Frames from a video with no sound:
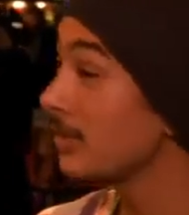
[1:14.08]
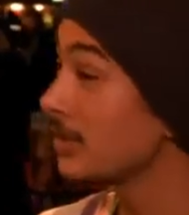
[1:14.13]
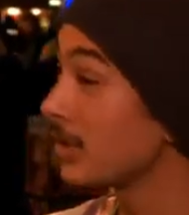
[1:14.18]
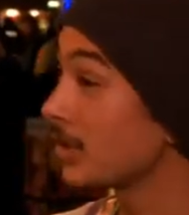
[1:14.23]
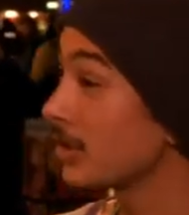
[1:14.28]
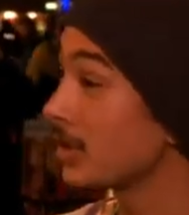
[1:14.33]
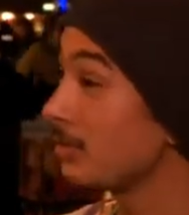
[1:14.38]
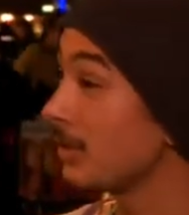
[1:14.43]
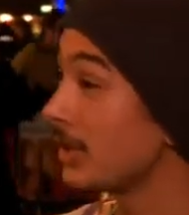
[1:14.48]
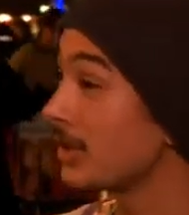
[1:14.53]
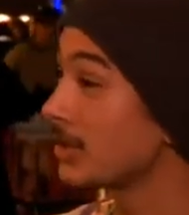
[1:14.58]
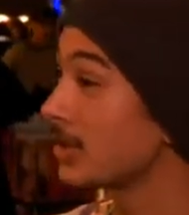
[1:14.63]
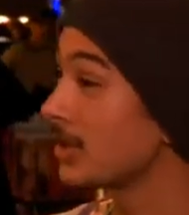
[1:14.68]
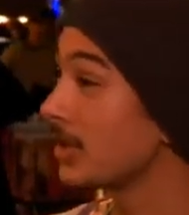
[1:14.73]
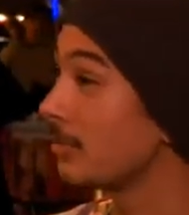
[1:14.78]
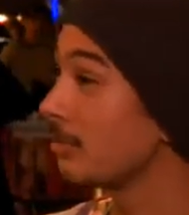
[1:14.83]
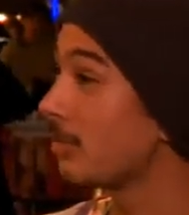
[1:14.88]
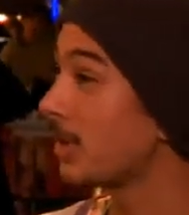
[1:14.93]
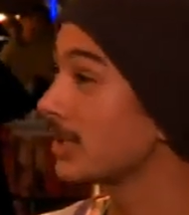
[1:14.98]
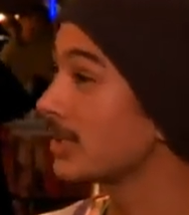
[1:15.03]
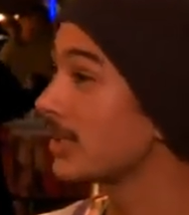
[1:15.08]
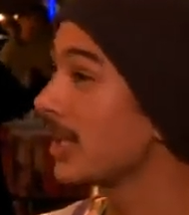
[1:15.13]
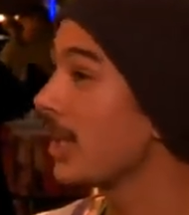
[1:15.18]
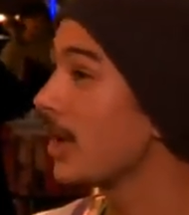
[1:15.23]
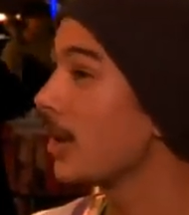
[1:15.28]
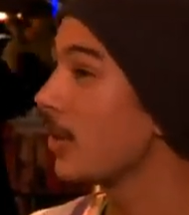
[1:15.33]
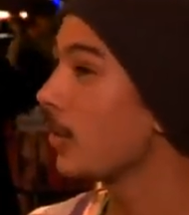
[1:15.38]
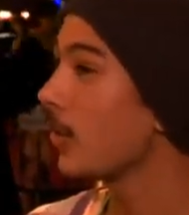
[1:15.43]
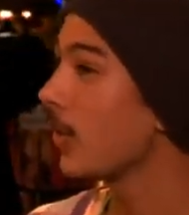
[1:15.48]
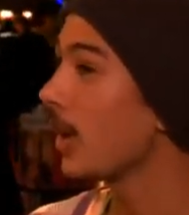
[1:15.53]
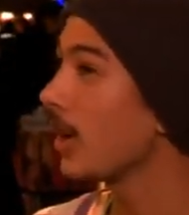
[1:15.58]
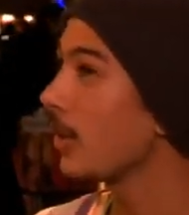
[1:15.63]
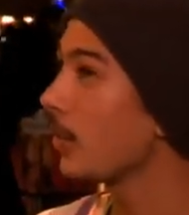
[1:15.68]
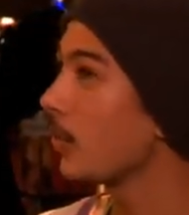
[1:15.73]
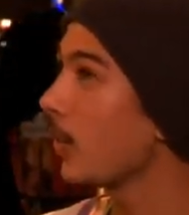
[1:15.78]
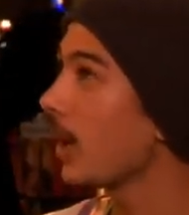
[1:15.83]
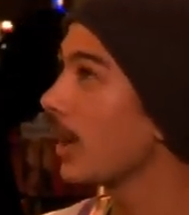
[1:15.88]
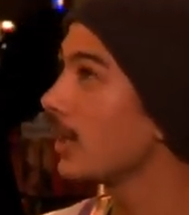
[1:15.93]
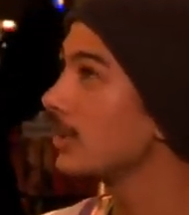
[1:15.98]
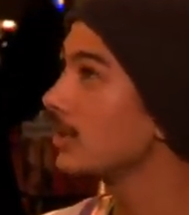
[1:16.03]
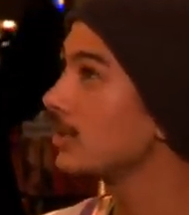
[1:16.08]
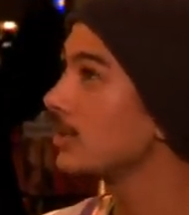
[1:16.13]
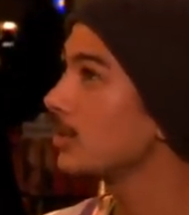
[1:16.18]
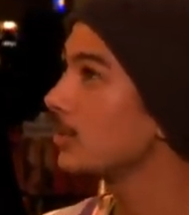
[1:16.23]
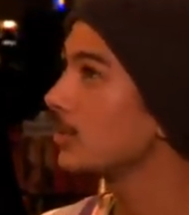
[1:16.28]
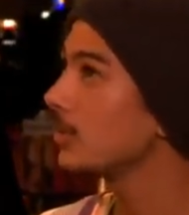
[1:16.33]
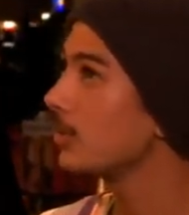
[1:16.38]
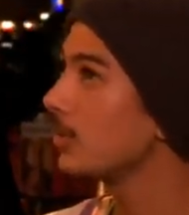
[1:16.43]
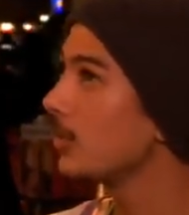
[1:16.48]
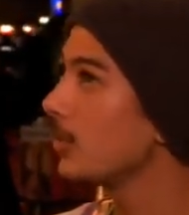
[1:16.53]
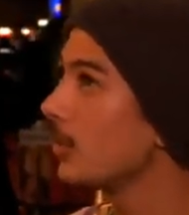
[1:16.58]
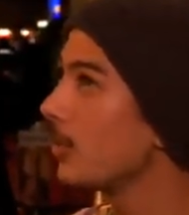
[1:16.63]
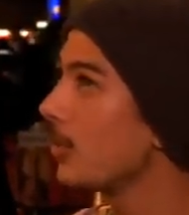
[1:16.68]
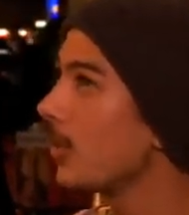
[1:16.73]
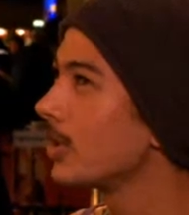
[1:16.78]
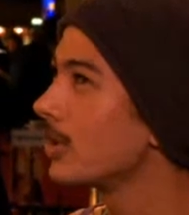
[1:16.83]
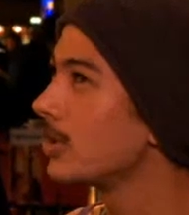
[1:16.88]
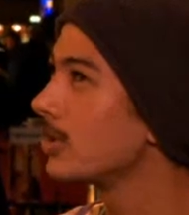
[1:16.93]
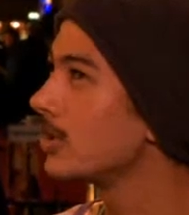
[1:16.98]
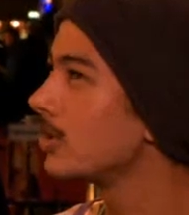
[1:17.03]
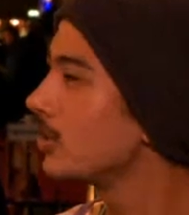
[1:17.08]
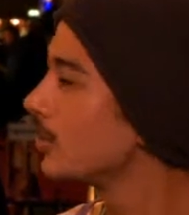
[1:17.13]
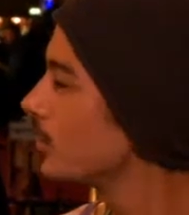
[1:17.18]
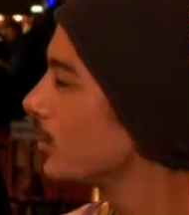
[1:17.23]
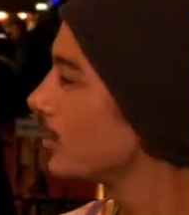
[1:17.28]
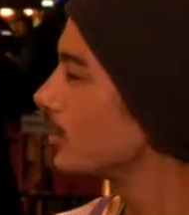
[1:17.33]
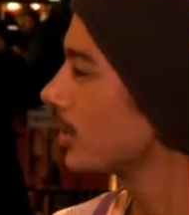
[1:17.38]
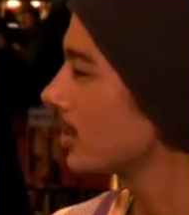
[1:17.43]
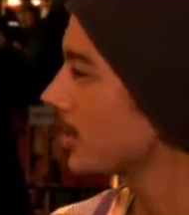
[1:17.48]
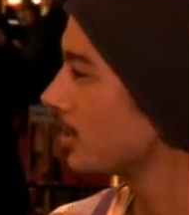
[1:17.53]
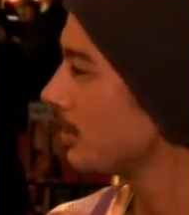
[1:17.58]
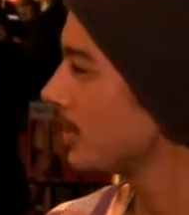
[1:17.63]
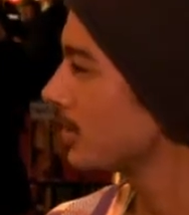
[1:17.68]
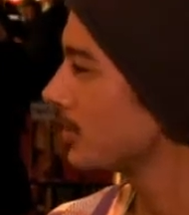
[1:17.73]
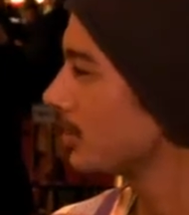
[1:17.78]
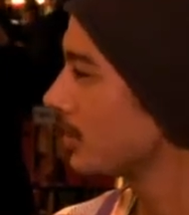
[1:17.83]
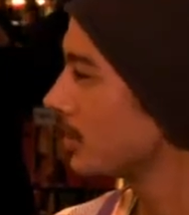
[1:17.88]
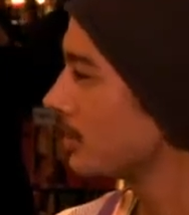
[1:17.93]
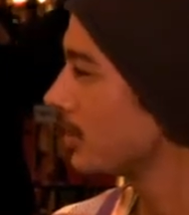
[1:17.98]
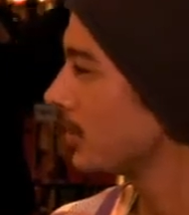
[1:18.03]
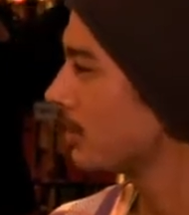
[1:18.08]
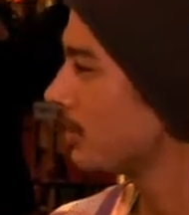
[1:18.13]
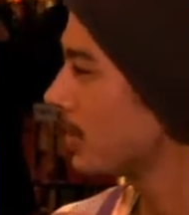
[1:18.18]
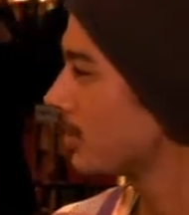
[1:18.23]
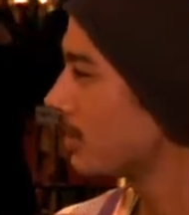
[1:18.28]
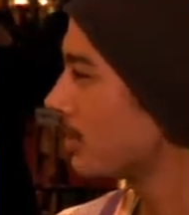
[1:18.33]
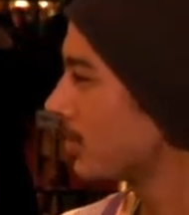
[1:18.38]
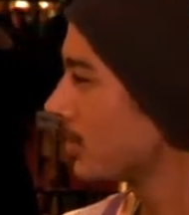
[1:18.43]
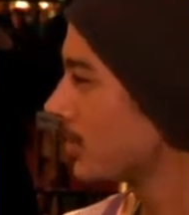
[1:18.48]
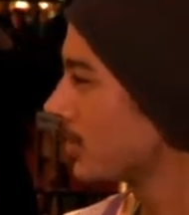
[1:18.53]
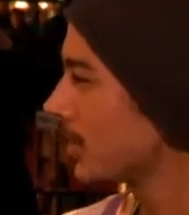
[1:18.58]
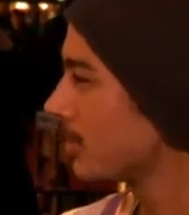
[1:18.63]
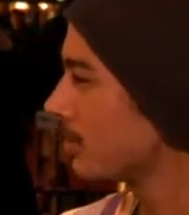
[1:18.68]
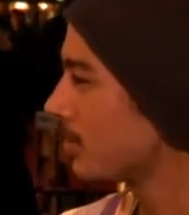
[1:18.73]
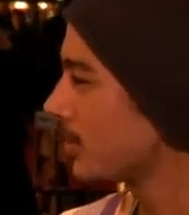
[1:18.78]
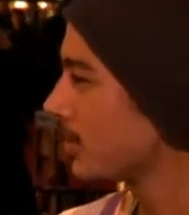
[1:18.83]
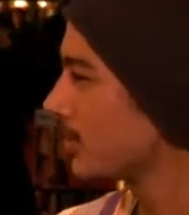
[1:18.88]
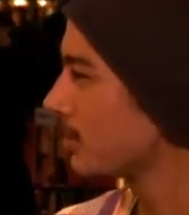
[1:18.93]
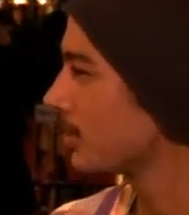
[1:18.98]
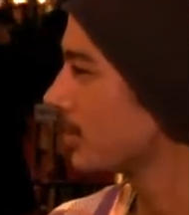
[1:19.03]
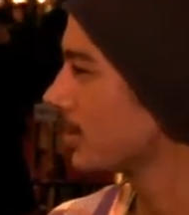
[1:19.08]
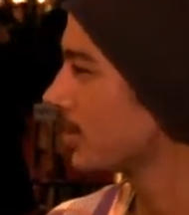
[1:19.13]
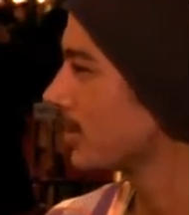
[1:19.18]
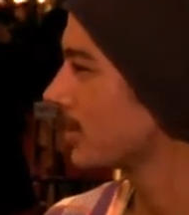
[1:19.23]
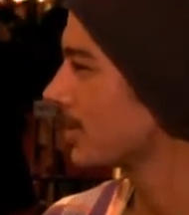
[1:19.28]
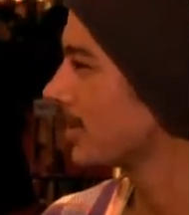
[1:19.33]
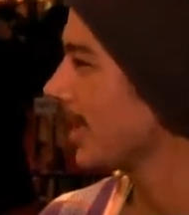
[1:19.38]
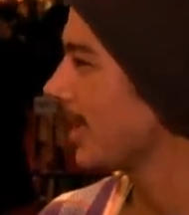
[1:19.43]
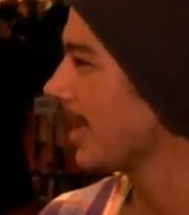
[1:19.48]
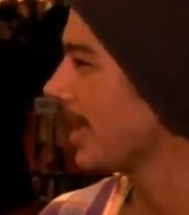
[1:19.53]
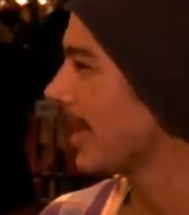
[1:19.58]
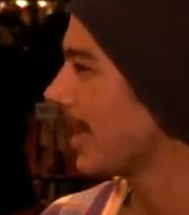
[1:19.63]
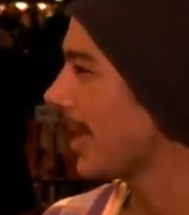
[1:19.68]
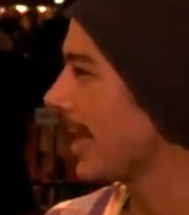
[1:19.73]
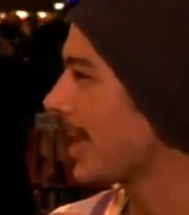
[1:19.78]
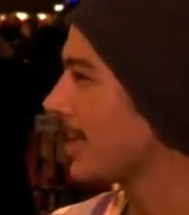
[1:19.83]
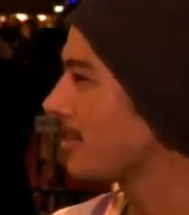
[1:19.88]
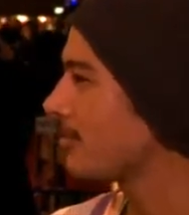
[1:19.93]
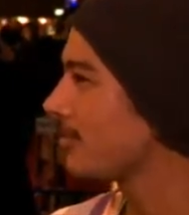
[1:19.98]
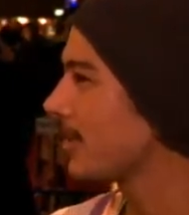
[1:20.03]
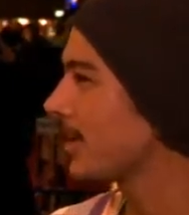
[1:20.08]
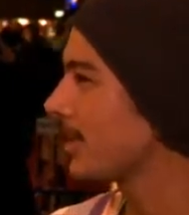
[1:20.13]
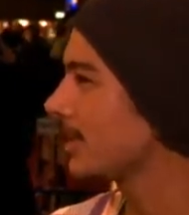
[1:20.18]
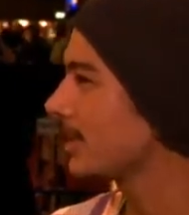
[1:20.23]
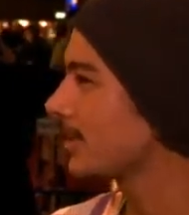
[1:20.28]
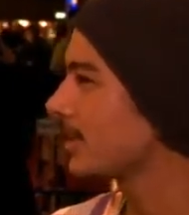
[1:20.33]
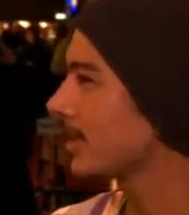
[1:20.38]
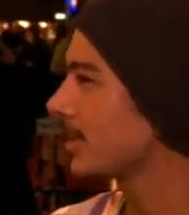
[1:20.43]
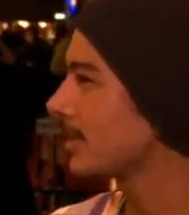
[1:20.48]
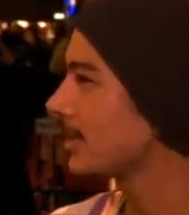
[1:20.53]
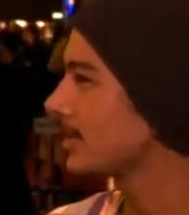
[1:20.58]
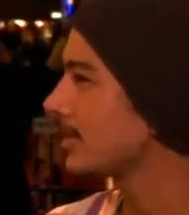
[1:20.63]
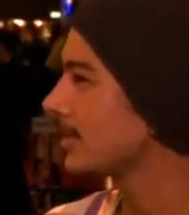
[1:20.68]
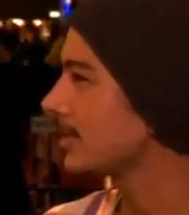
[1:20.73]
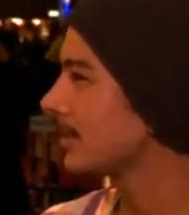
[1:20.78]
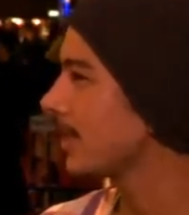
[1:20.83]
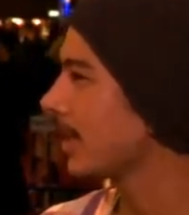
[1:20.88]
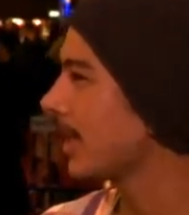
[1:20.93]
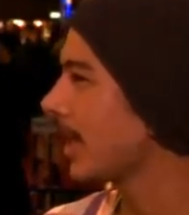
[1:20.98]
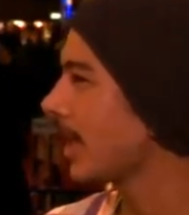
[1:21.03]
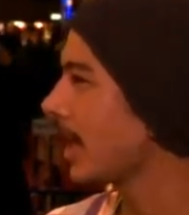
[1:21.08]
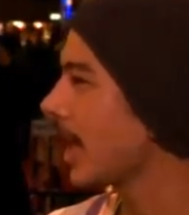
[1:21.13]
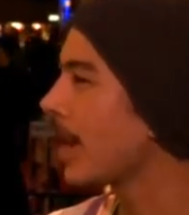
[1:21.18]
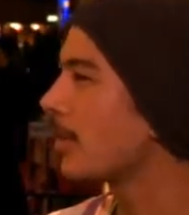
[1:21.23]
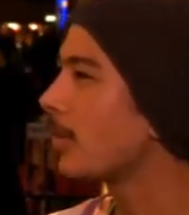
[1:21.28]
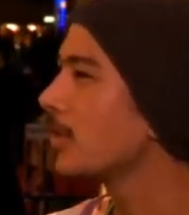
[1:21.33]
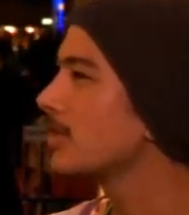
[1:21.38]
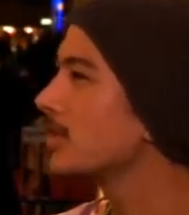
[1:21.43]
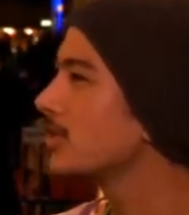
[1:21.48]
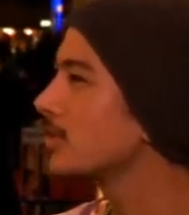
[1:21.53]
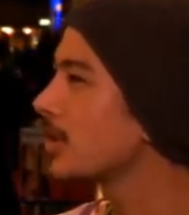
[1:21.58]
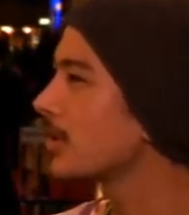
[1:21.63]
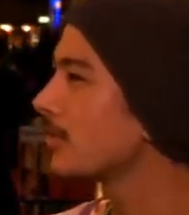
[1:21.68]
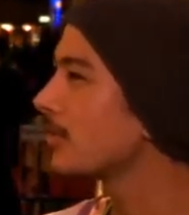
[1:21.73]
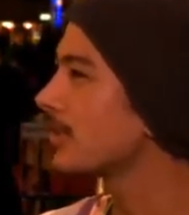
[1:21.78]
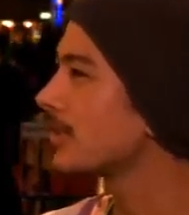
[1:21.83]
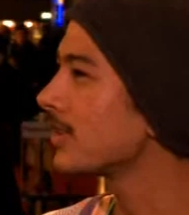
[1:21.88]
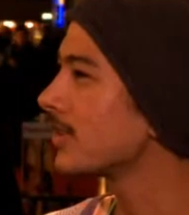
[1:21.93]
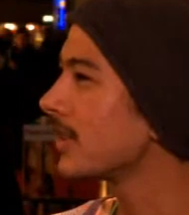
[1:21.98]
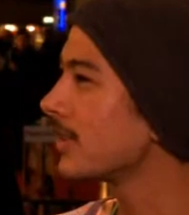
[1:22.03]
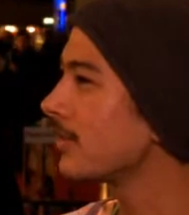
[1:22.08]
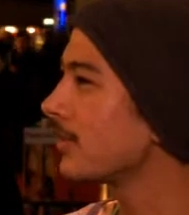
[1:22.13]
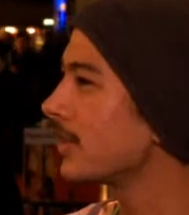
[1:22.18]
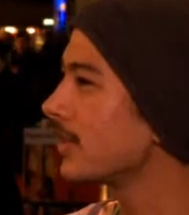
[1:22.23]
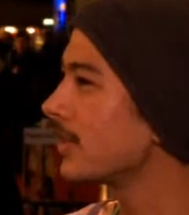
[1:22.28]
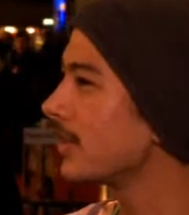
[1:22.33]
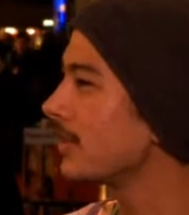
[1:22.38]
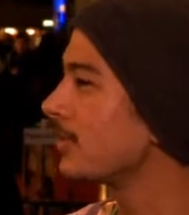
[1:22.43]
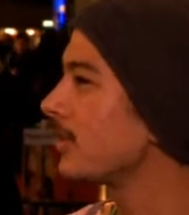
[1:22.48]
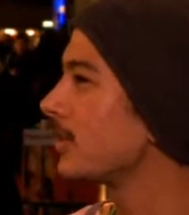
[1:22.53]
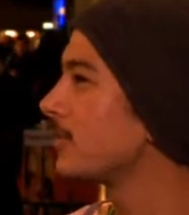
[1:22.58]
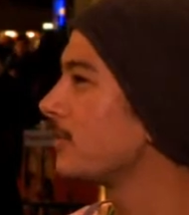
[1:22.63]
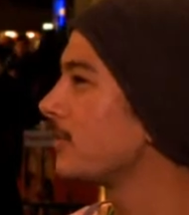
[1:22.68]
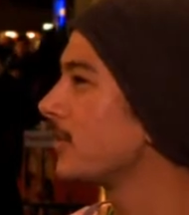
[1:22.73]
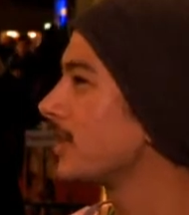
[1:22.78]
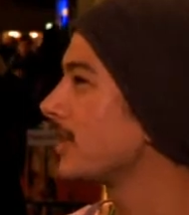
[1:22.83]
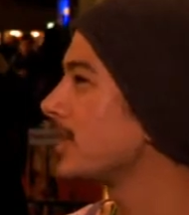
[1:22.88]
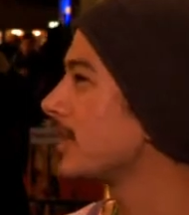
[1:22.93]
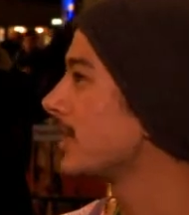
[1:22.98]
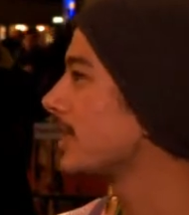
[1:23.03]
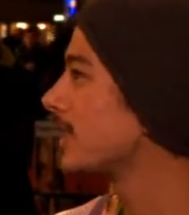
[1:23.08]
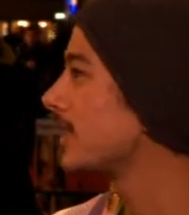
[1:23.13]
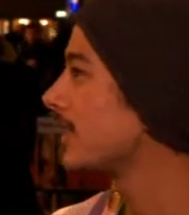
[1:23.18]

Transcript: love the documentary, but why did you want to do a documentary about Bruce LaBruce? Because I felt that I wasn't sure if it fits his